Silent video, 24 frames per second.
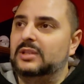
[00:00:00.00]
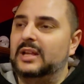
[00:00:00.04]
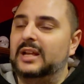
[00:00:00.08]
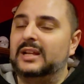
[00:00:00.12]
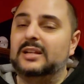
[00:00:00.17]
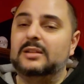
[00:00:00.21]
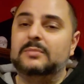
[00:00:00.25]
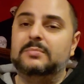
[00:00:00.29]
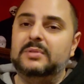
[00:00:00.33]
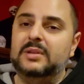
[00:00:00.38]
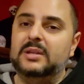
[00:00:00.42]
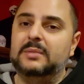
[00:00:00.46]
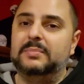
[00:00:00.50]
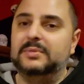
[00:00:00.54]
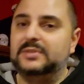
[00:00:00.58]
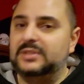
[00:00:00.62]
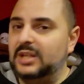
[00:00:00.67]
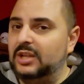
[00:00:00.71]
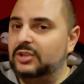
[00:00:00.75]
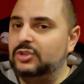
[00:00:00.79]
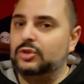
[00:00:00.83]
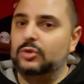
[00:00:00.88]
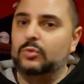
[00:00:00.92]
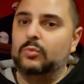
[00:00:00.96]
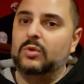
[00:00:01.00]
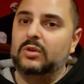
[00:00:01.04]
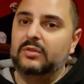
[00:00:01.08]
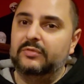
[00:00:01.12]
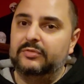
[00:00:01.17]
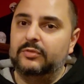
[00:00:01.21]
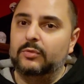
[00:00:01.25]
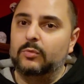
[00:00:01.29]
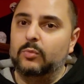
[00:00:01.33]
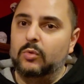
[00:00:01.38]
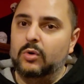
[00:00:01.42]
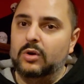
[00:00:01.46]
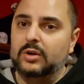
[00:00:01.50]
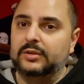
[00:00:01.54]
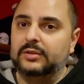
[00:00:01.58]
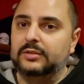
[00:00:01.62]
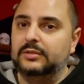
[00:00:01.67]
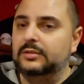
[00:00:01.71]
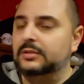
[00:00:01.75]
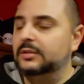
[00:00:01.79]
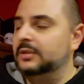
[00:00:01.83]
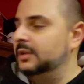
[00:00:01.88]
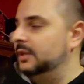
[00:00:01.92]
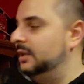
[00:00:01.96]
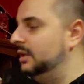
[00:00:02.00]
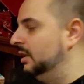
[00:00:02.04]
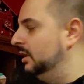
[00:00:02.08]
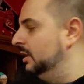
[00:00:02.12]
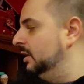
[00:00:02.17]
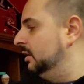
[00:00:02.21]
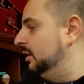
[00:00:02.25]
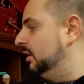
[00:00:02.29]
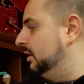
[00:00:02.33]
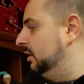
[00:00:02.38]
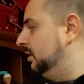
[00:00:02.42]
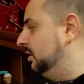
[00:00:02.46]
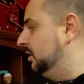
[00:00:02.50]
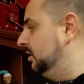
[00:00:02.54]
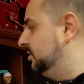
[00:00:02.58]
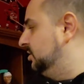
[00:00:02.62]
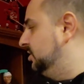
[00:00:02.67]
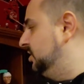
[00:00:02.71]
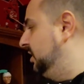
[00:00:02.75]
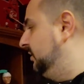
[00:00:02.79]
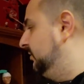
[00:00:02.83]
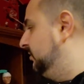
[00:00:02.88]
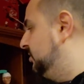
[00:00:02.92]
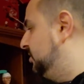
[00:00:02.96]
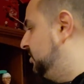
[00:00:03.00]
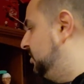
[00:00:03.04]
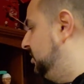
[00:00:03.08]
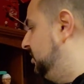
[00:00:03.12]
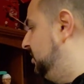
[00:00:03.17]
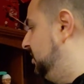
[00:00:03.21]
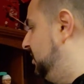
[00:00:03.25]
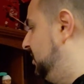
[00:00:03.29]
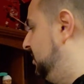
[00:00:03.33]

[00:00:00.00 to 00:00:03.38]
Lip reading: that could be a potential one for one. Severson